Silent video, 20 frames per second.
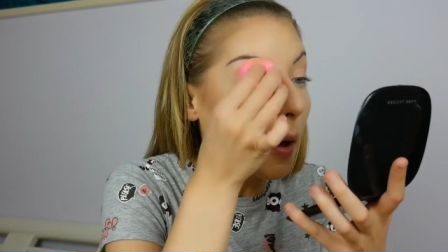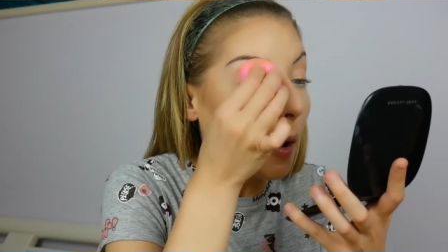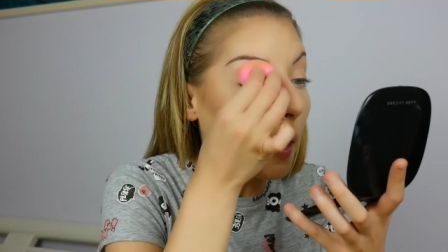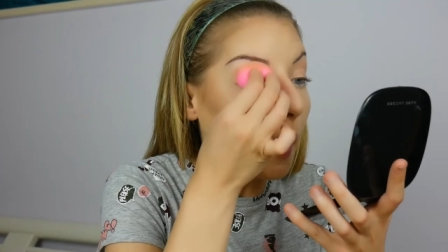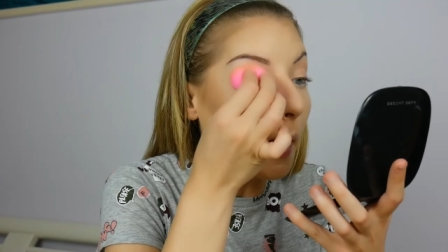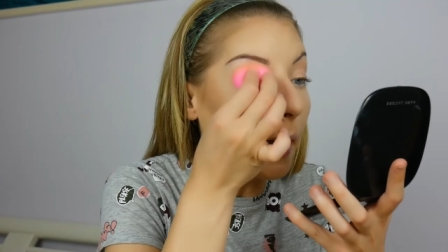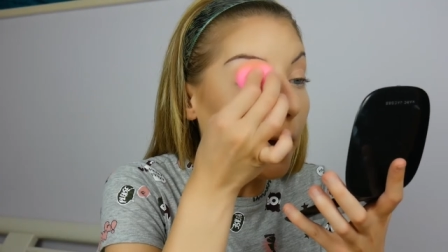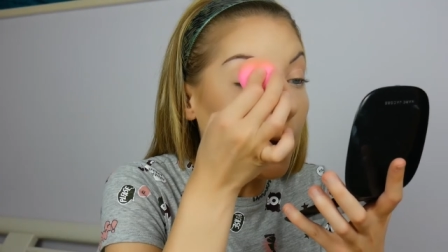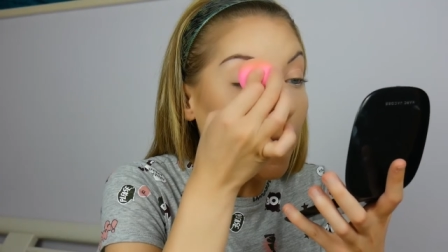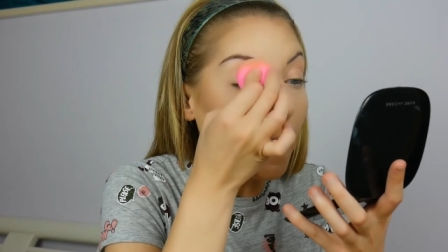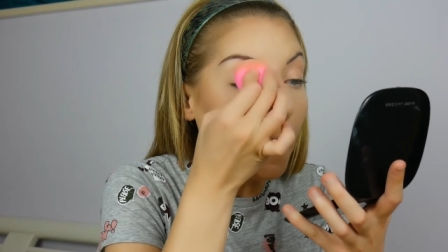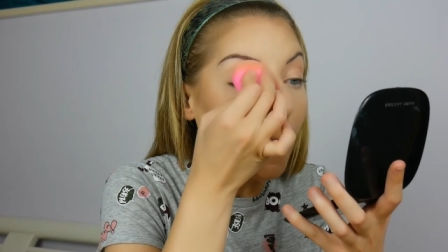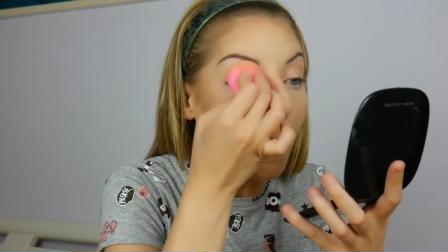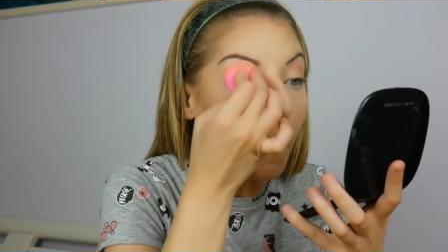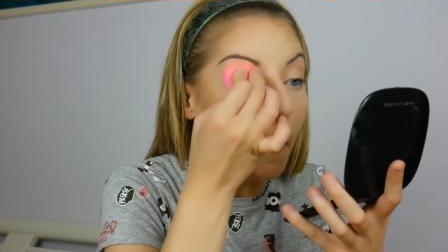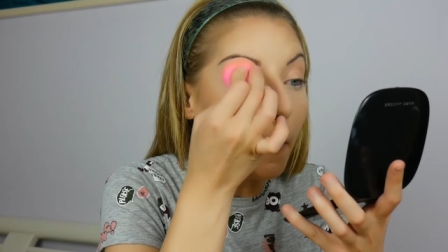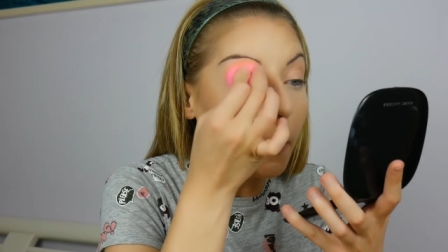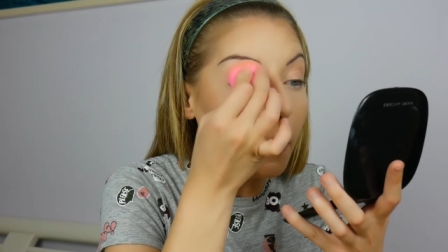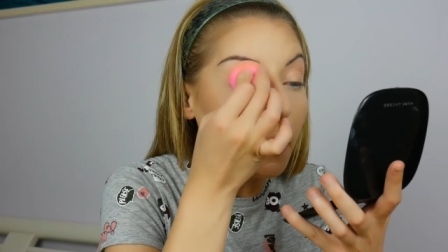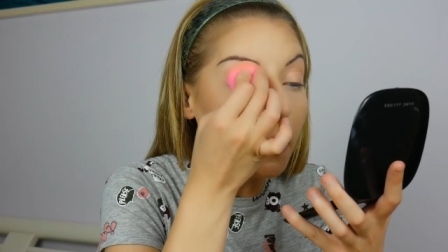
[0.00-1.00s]
I
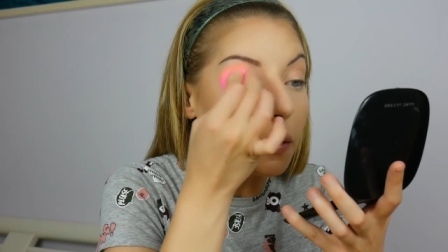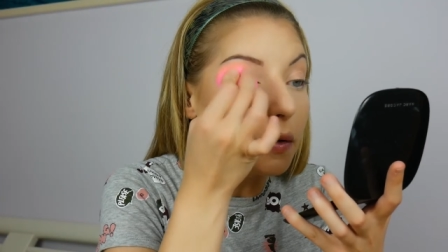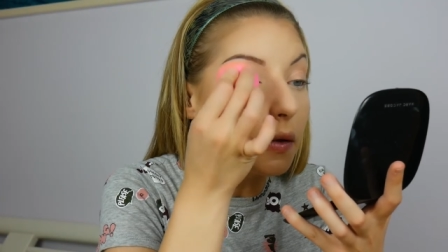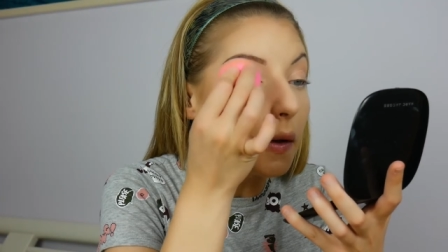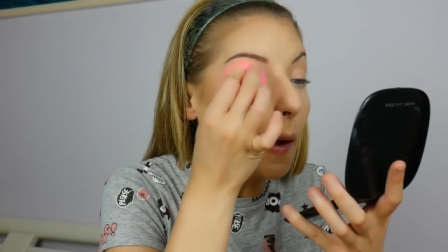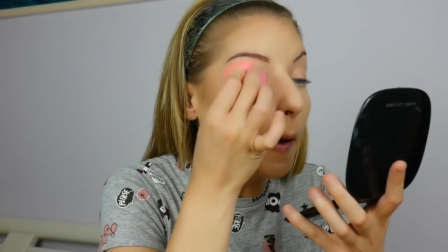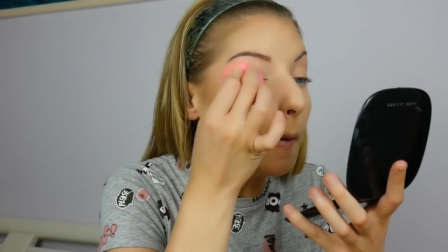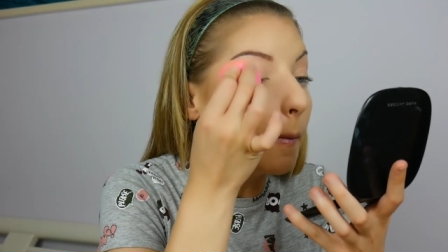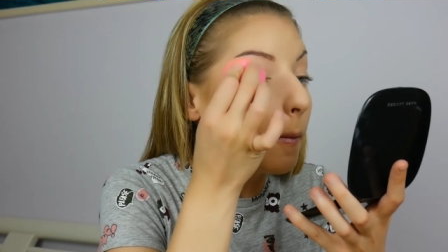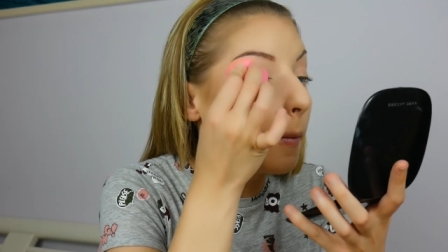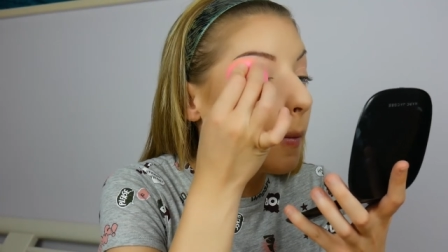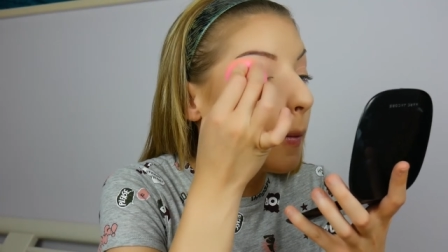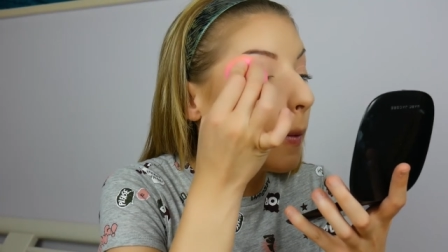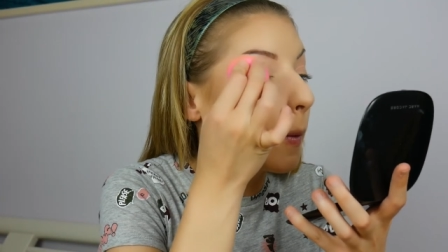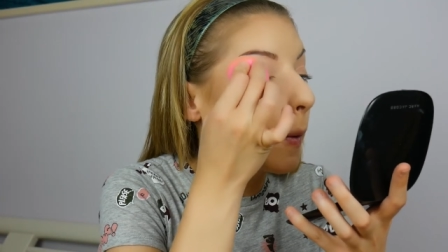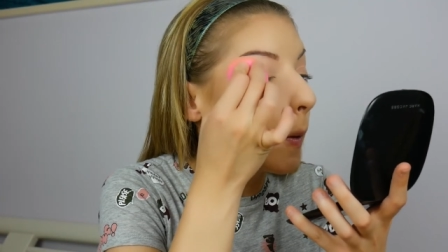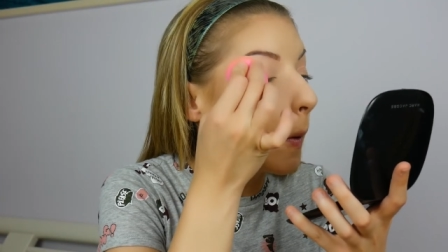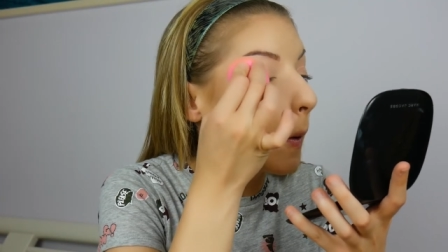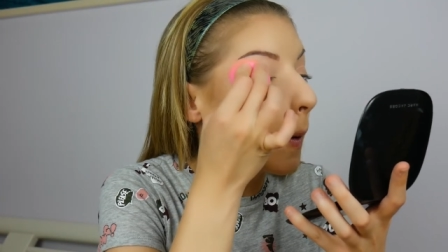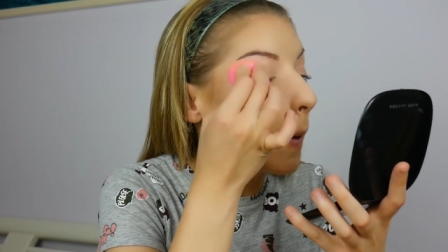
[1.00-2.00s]
tap
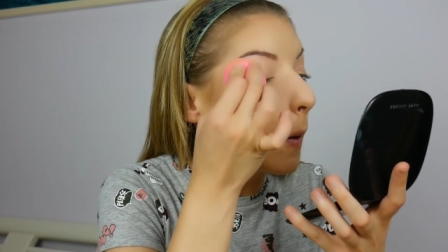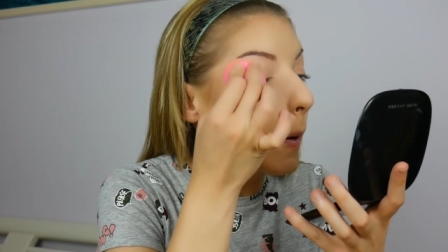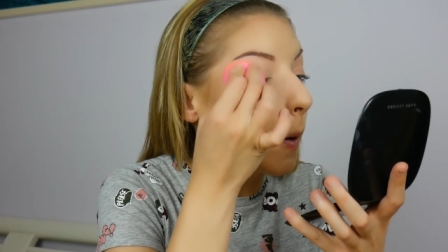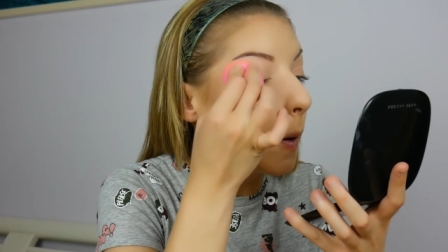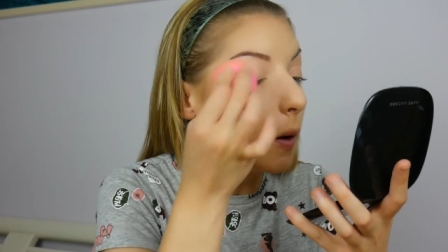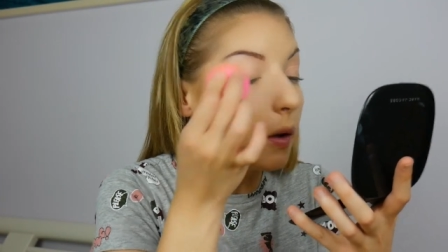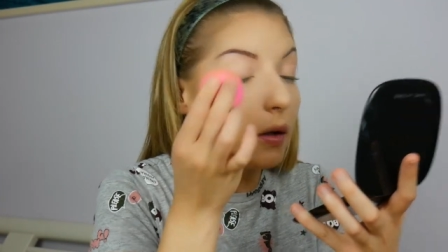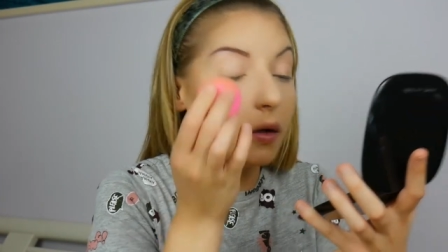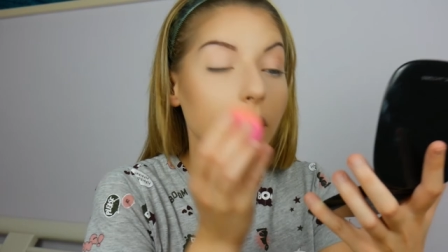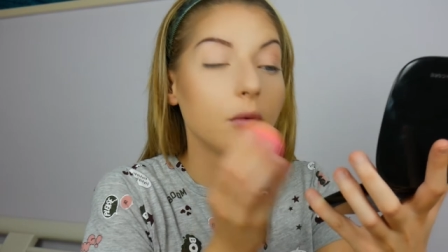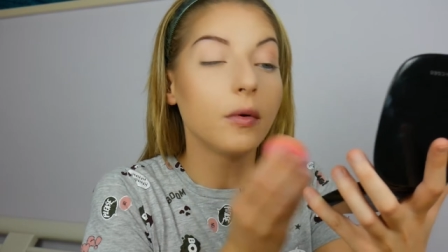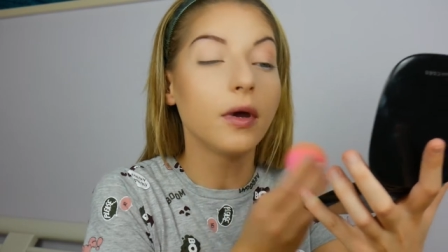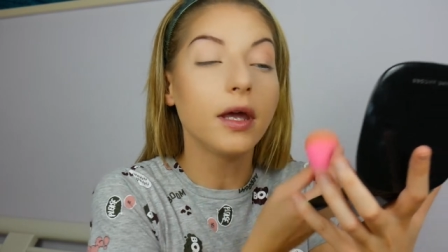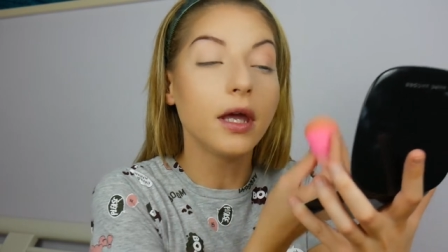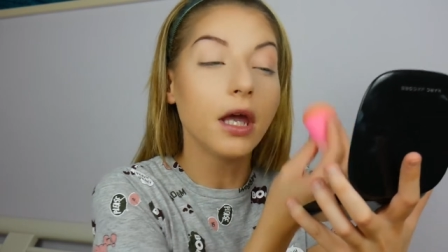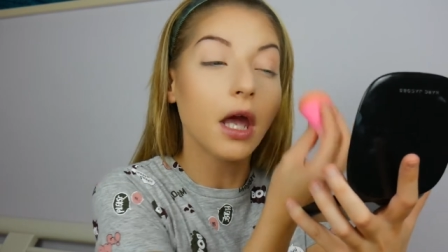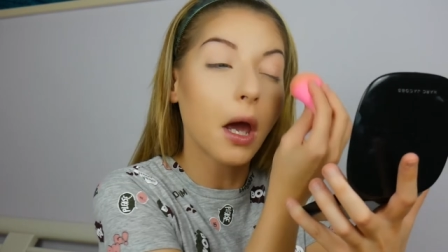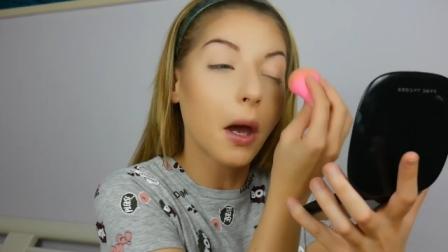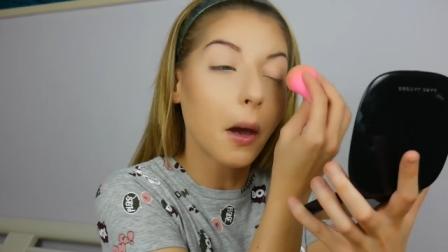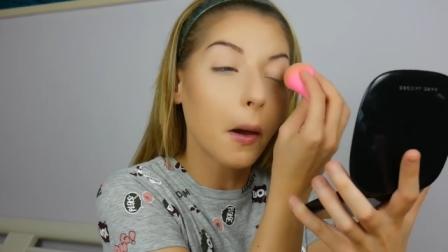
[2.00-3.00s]
it away.